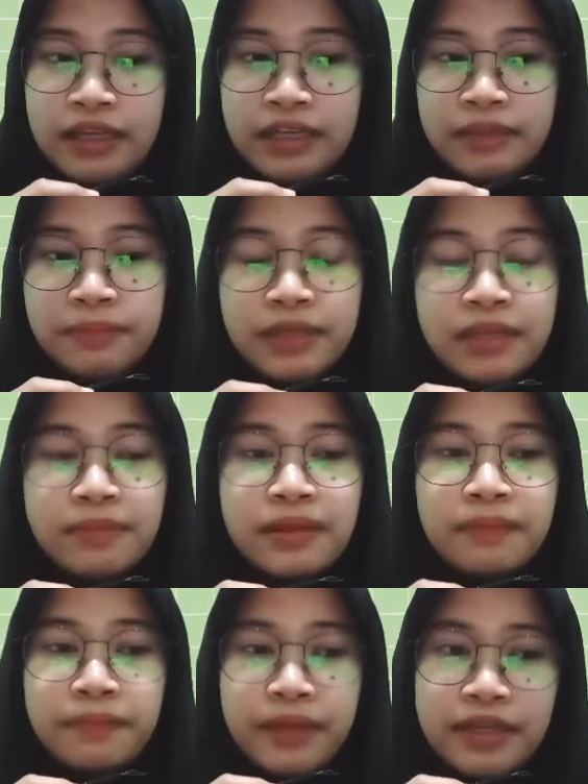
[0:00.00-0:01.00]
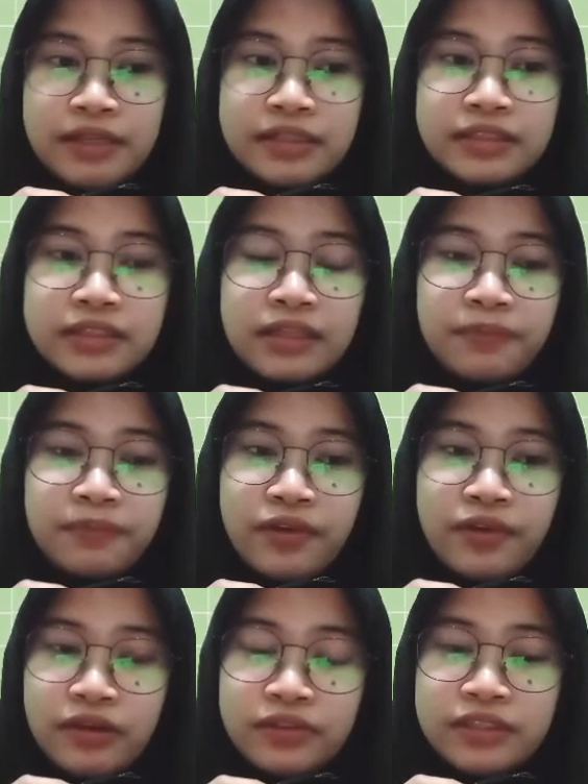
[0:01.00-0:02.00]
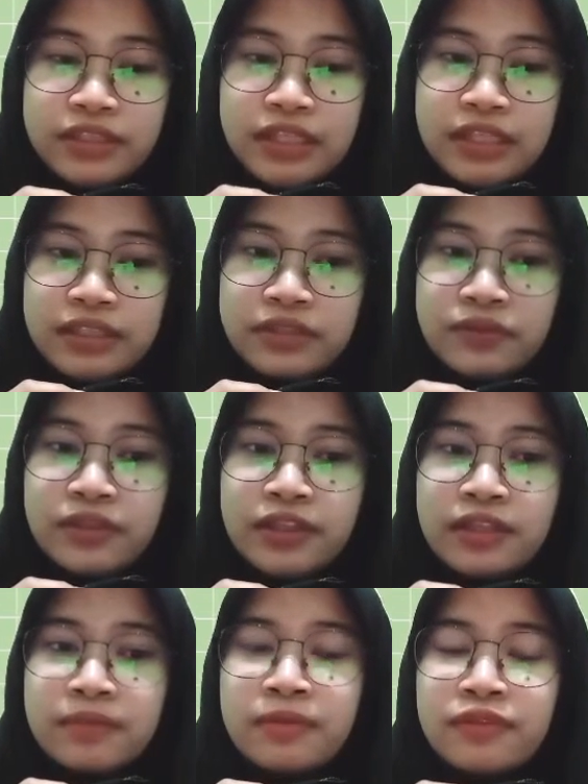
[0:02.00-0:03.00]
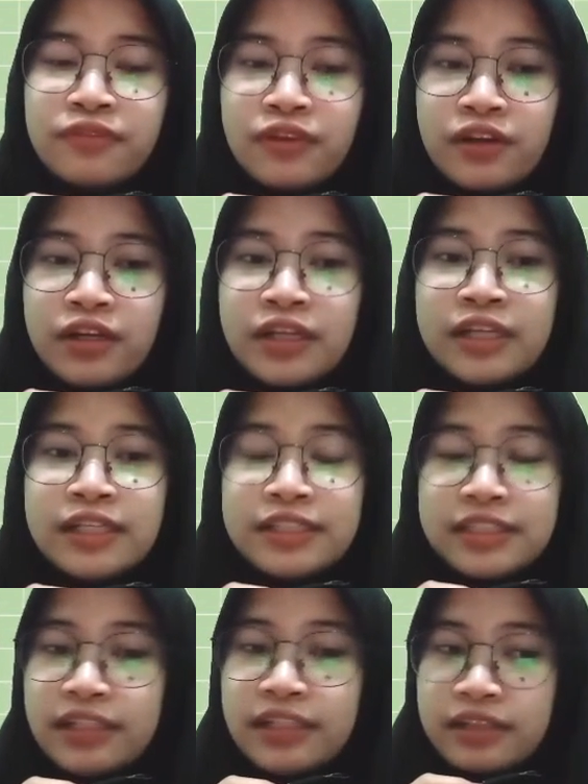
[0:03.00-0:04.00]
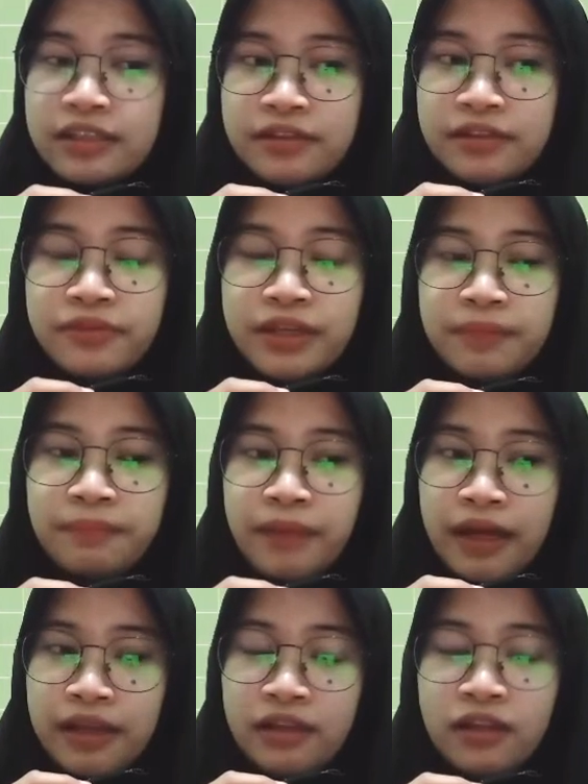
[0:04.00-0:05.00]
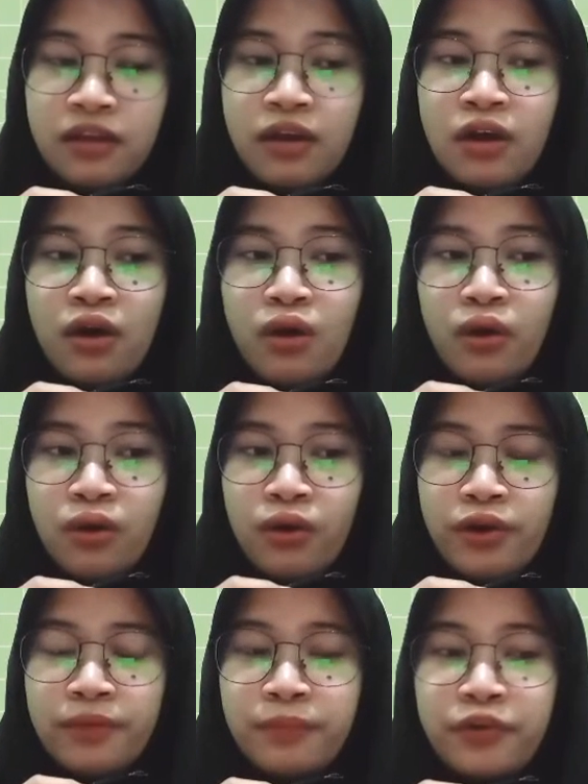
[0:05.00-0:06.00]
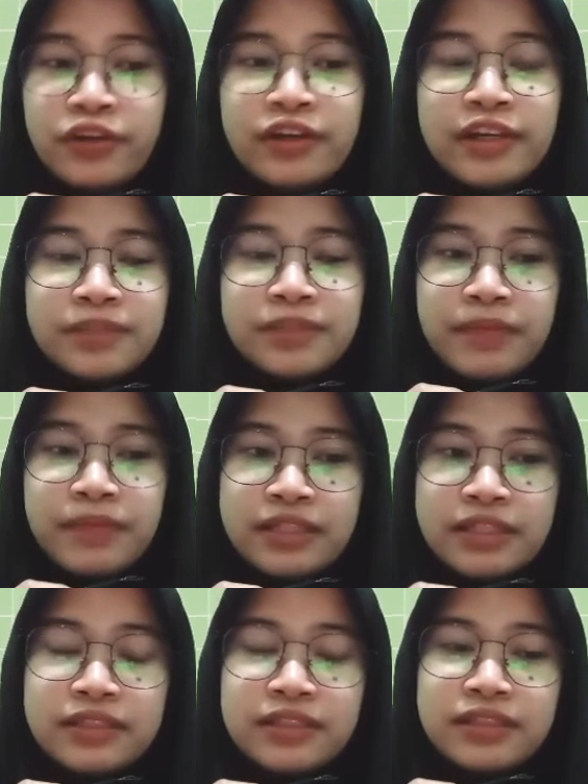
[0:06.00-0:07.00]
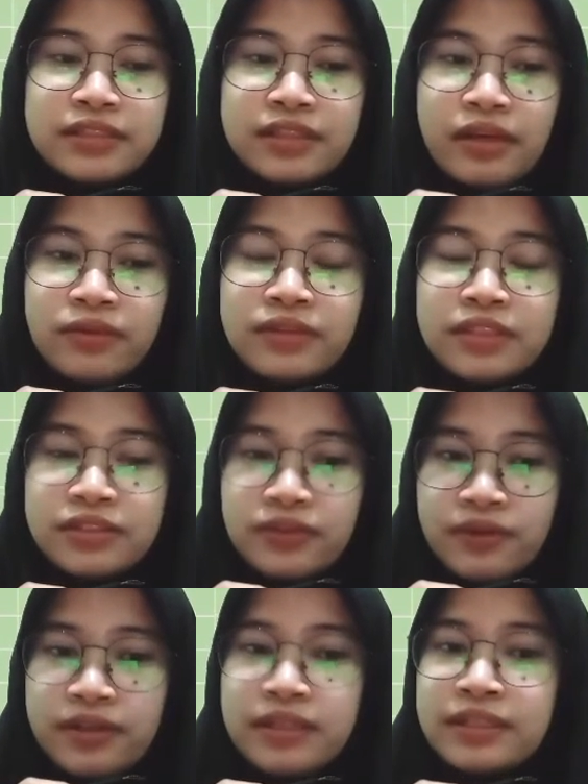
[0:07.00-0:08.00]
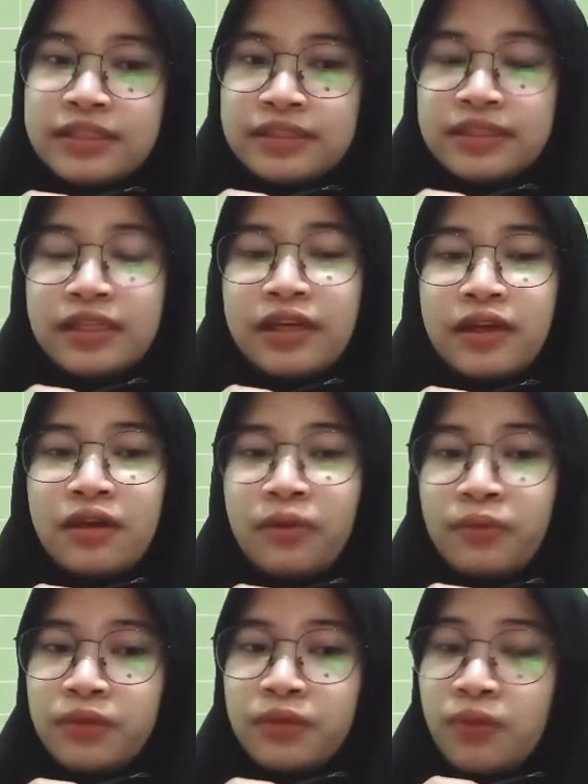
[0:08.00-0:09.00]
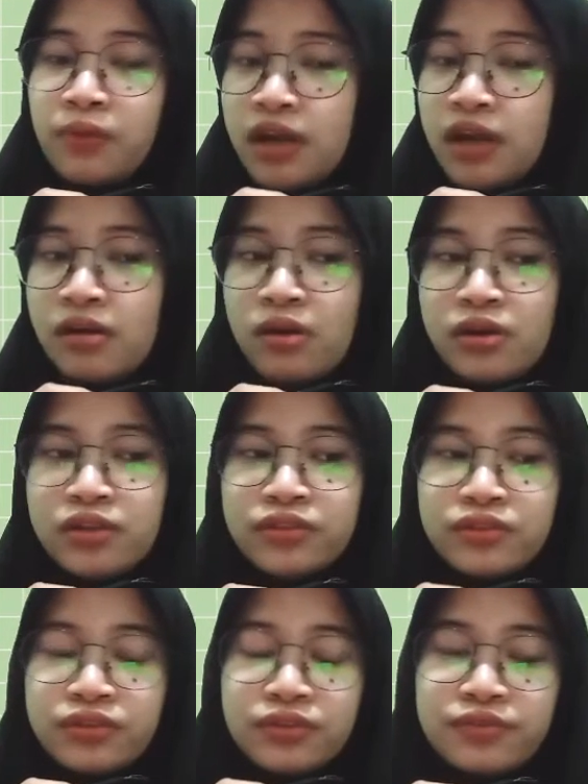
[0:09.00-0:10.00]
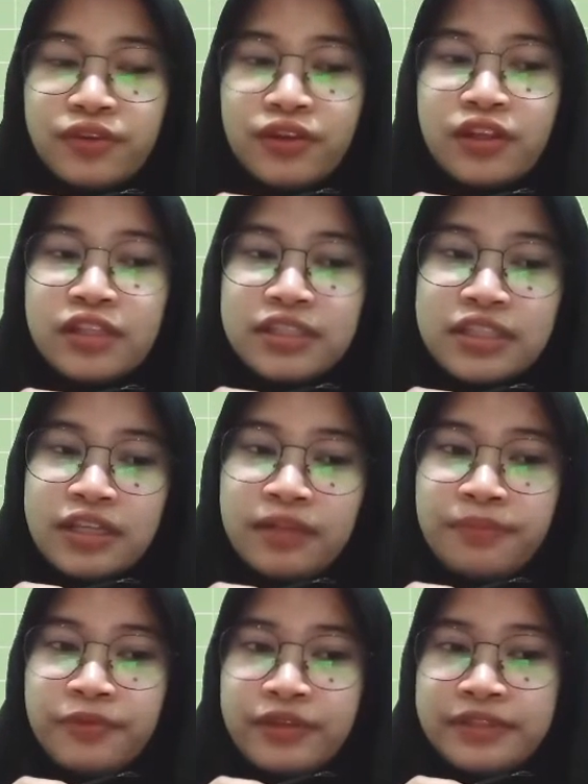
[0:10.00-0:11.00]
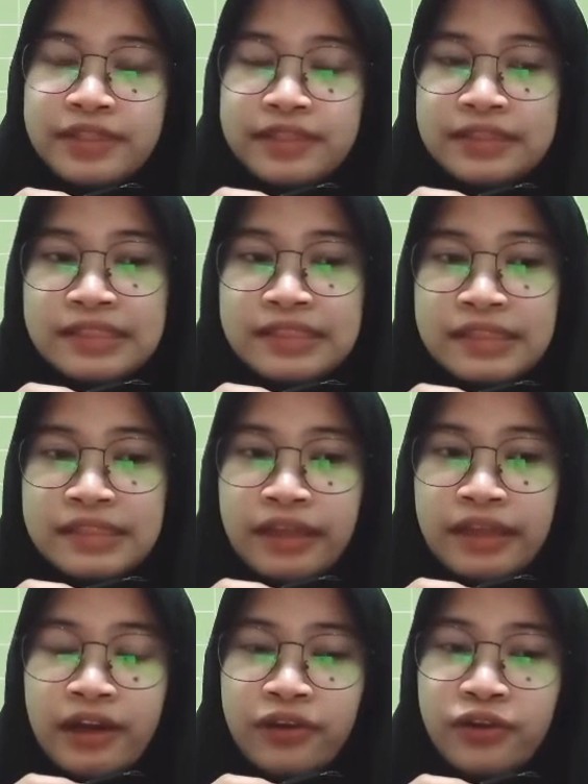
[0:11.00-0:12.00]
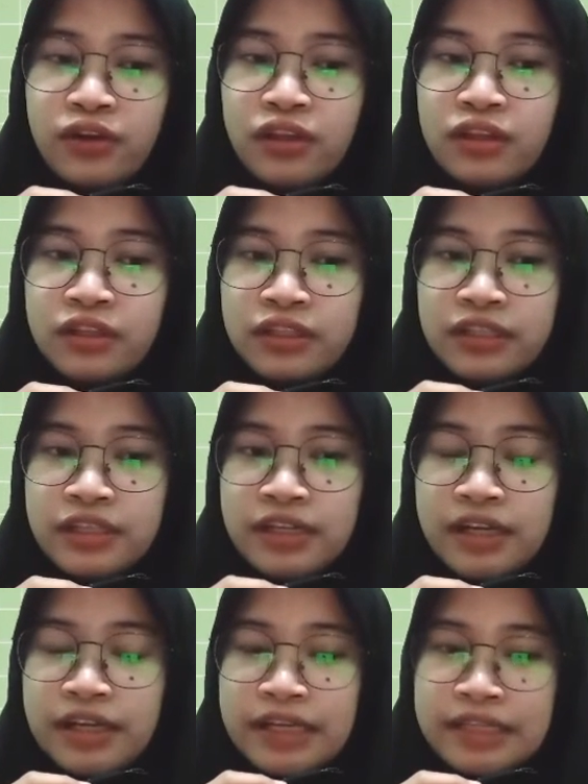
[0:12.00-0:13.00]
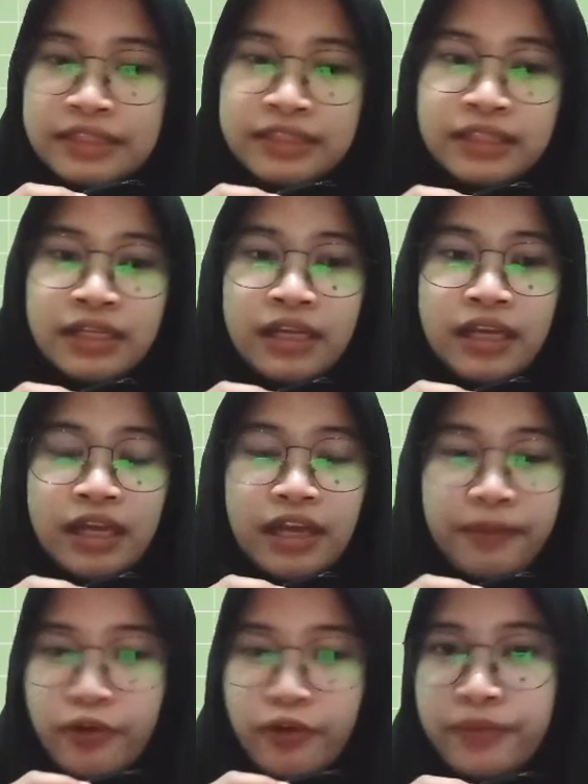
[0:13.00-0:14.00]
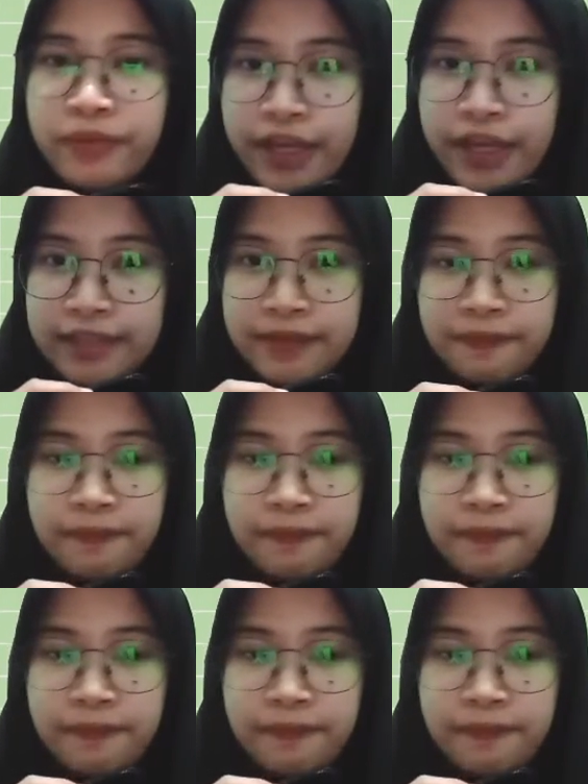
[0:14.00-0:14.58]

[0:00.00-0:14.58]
The minimal pairs approach is suitable for children with mild or moderate speech sound disorders, with one or two phonological processes that are no longer age appropriate.